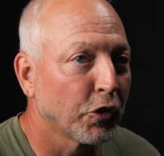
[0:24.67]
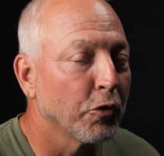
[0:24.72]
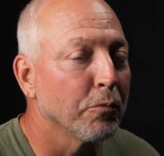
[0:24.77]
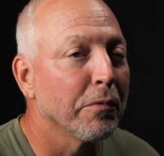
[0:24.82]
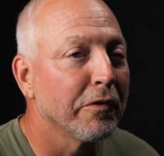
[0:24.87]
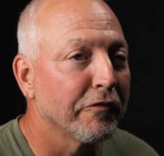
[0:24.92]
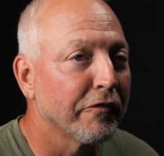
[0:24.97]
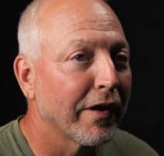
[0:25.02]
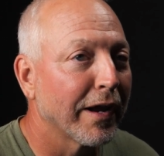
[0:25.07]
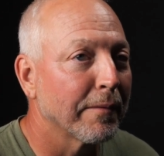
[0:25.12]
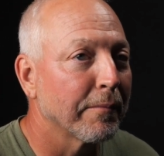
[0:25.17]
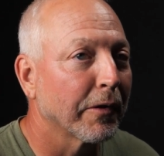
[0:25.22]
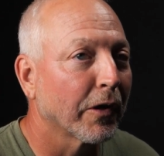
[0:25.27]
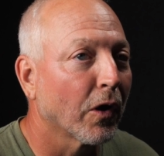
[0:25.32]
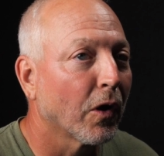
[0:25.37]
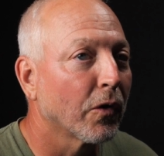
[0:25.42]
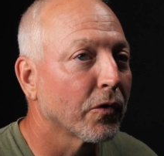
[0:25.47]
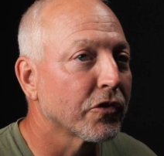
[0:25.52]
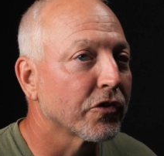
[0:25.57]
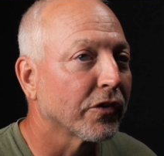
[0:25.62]
and fabric
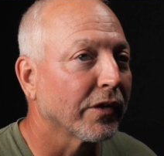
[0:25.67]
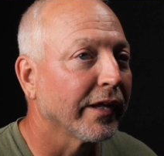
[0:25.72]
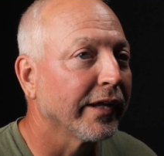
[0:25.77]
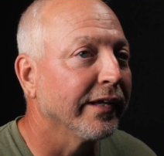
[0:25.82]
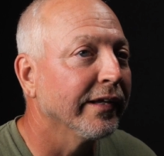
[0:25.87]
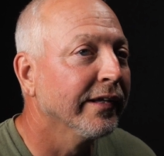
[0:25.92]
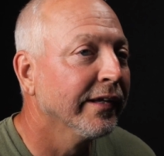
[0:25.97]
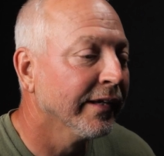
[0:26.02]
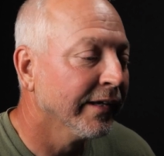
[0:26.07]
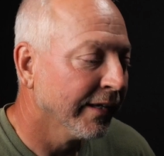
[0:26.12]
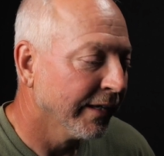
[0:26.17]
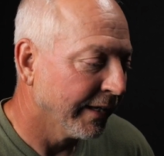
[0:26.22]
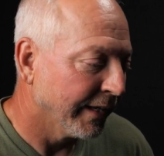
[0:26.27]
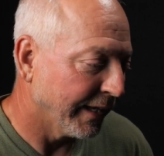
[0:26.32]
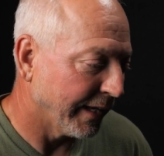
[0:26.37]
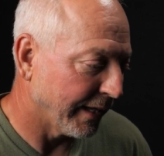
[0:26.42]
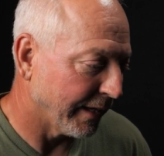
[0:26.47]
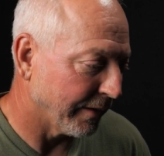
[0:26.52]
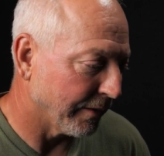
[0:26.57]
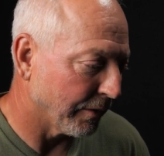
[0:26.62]
ultralight,
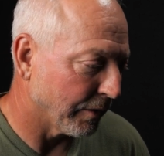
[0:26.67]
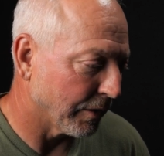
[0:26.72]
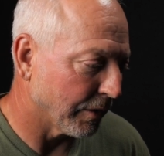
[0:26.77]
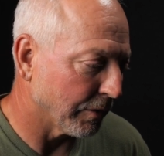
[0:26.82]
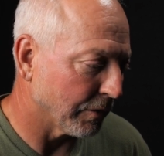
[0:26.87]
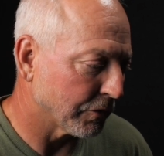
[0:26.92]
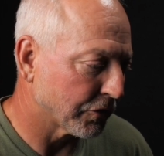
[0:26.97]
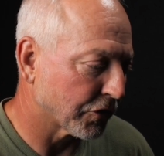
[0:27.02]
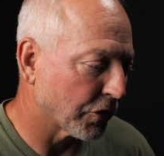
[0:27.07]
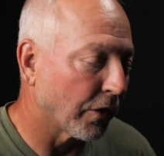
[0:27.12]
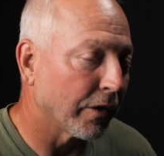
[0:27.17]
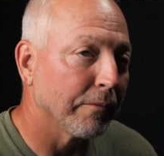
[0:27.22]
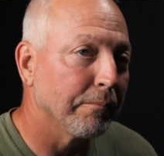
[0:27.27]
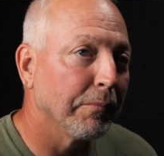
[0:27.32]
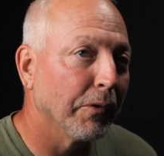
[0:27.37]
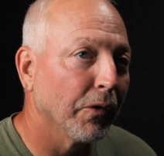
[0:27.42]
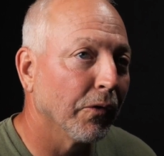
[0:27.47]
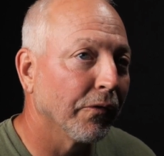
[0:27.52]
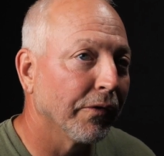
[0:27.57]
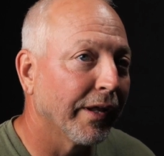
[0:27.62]
and started
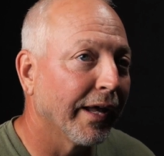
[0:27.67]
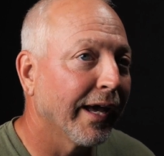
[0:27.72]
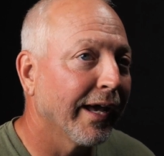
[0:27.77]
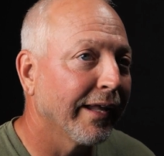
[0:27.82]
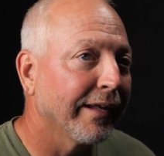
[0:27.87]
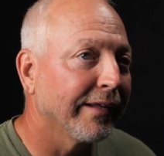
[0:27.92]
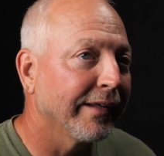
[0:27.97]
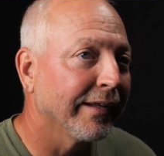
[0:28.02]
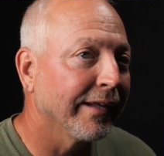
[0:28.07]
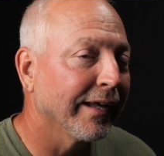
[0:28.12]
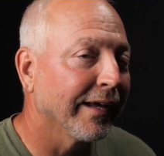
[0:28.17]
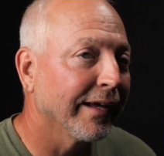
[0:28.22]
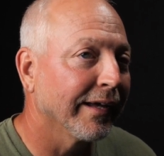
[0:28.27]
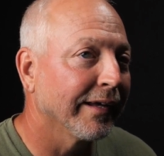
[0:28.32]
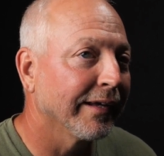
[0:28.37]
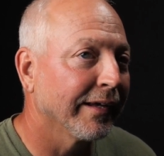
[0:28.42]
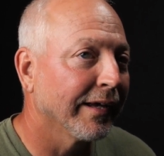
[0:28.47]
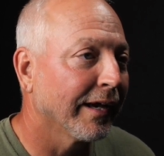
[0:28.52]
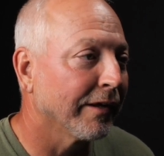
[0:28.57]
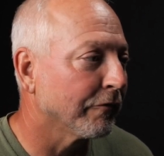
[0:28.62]
building that. And
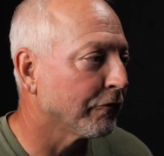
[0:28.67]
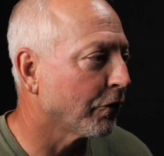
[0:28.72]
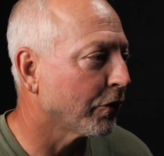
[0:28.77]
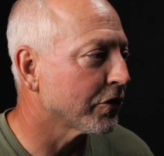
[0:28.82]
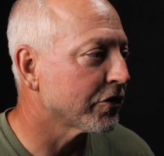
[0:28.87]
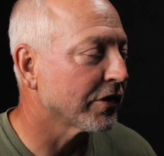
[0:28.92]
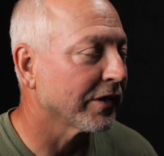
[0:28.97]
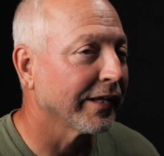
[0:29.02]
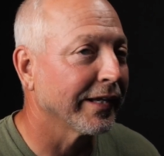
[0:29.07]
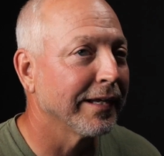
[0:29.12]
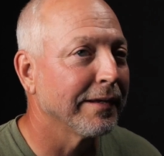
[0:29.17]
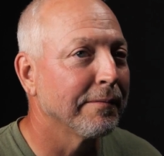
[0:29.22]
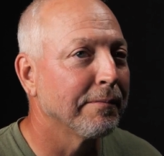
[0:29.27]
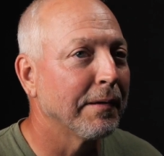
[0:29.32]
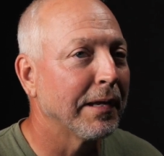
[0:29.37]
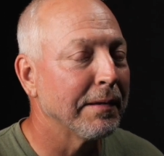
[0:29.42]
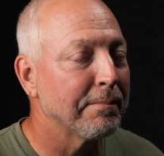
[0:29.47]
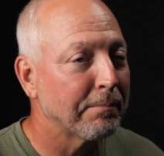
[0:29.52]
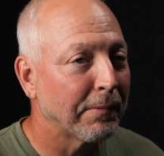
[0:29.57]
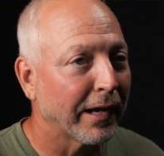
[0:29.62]
unfortunately,
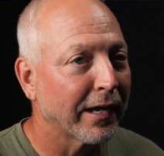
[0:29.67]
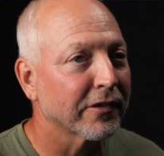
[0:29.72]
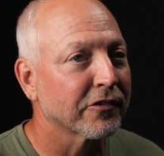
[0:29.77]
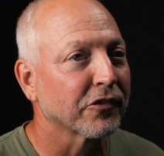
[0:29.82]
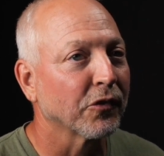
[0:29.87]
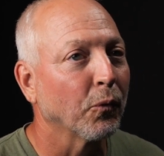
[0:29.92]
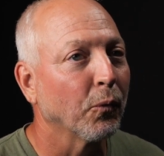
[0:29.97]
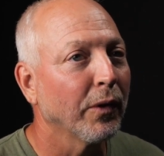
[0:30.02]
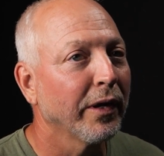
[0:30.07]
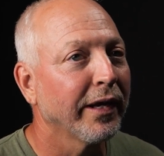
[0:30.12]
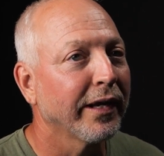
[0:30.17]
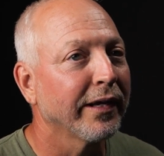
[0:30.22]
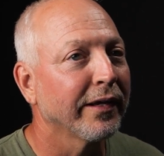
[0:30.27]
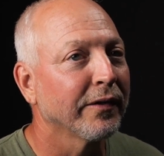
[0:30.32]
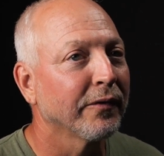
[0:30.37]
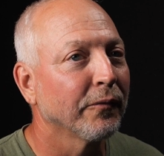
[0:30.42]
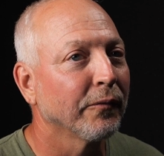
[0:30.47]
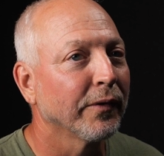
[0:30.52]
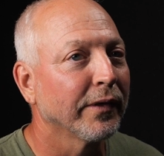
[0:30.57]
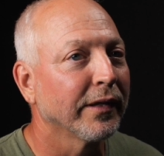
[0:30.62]
he passed away
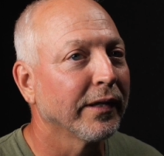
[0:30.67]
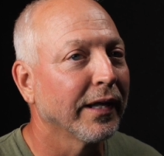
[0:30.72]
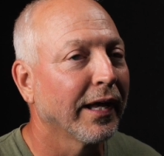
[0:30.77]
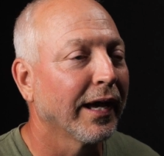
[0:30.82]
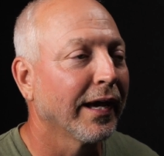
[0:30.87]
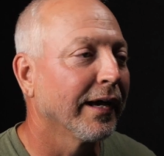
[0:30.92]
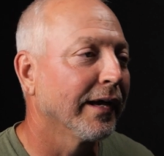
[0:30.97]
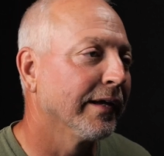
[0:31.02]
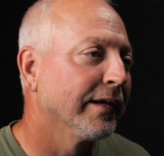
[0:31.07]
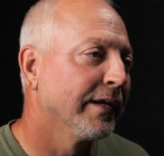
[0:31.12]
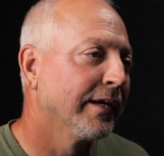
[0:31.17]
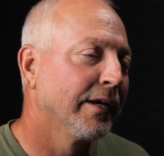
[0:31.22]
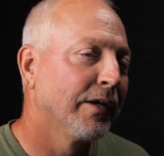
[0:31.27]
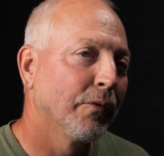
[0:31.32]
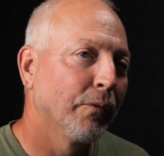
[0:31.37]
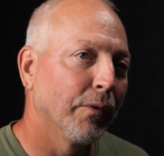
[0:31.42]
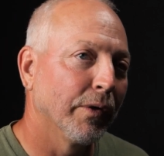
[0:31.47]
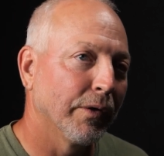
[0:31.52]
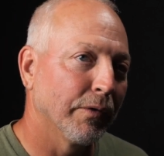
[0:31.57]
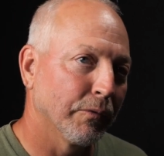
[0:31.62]
when
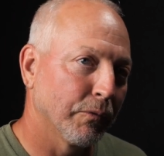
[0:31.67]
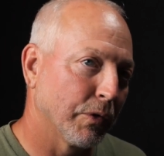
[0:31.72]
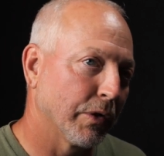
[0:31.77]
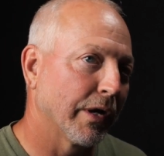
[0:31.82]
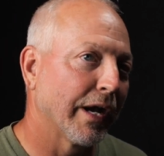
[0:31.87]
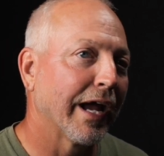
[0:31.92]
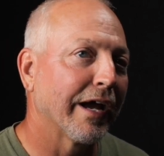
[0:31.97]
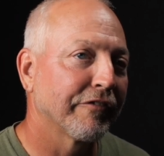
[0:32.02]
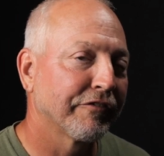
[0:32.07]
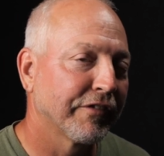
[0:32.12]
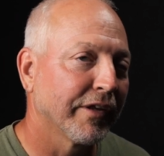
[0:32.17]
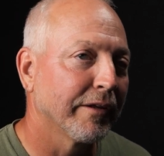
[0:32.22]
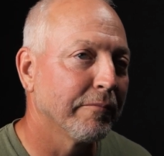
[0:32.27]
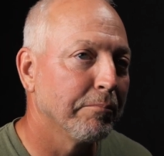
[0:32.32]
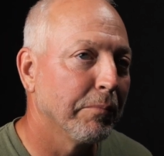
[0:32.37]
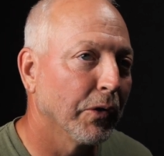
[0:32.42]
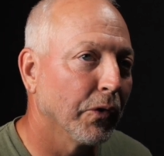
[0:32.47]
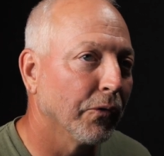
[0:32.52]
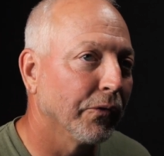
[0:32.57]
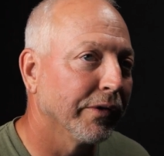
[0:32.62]
we were half done
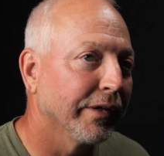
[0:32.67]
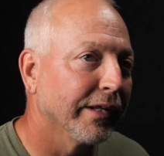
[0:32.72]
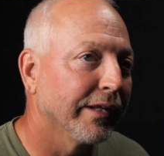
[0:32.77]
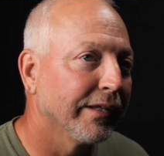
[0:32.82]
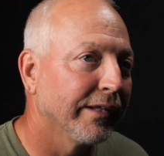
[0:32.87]
building it.